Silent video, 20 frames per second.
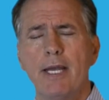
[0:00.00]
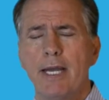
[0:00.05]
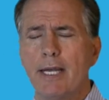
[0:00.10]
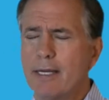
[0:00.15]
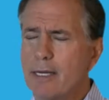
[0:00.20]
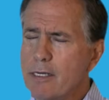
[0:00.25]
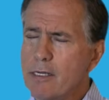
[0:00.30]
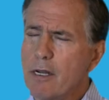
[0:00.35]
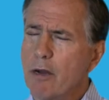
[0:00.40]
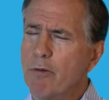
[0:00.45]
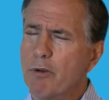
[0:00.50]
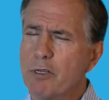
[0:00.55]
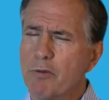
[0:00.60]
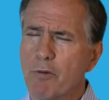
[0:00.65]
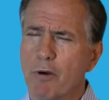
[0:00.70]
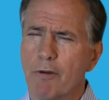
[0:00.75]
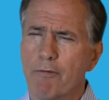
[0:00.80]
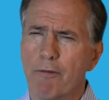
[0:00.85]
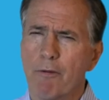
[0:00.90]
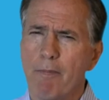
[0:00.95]
It doesn't always
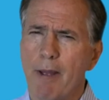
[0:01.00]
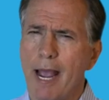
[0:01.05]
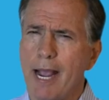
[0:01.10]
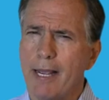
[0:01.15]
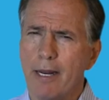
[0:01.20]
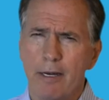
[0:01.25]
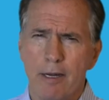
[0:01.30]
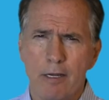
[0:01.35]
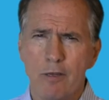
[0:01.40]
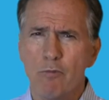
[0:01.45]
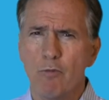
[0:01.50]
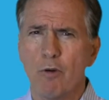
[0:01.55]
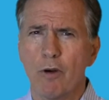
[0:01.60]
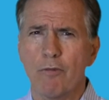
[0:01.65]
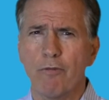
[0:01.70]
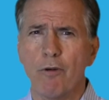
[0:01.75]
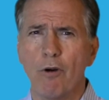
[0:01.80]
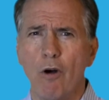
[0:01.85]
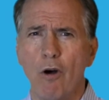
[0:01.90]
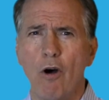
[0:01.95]
work for Mac, and it doesn't
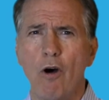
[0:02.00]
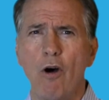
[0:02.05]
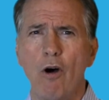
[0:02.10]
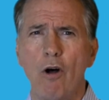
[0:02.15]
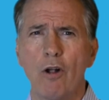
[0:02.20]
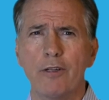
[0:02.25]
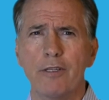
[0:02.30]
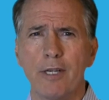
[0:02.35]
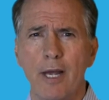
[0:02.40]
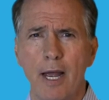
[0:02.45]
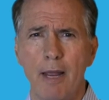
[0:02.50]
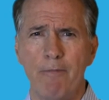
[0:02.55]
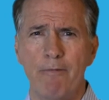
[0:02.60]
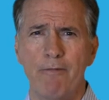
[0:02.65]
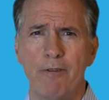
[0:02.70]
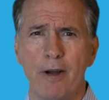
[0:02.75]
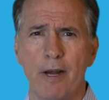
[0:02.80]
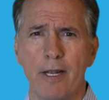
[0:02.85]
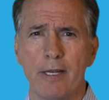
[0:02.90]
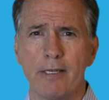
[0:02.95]
work for all type
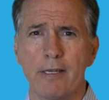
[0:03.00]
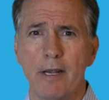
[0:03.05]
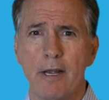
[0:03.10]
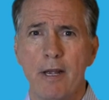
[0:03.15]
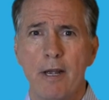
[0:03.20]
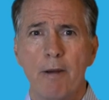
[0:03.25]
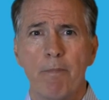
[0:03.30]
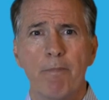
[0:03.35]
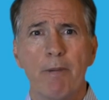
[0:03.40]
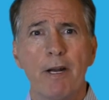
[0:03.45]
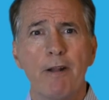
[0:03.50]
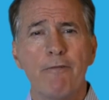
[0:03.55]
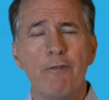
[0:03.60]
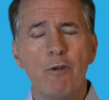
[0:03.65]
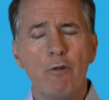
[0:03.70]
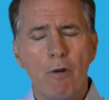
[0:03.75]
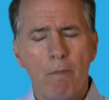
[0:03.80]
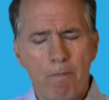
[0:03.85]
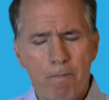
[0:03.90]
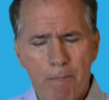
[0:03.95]
fonts. But if
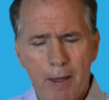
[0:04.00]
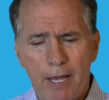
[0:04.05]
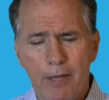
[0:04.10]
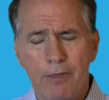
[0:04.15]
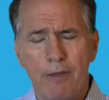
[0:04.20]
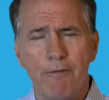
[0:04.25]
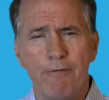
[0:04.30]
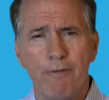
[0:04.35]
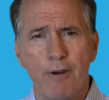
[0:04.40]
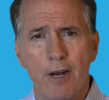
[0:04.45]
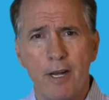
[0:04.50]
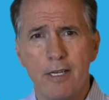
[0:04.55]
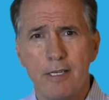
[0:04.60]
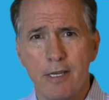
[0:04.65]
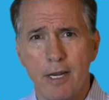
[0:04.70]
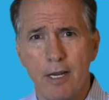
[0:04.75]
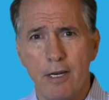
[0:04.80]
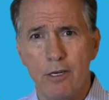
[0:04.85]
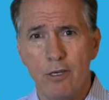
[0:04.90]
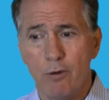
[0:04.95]
you embed the fonts
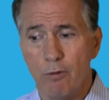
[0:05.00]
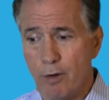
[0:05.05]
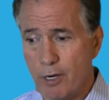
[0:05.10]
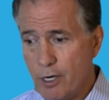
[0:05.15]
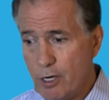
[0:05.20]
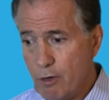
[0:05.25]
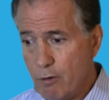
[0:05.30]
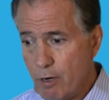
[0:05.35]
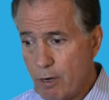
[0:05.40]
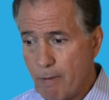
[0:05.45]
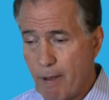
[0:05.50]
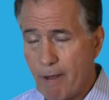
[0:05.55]
into it and you end up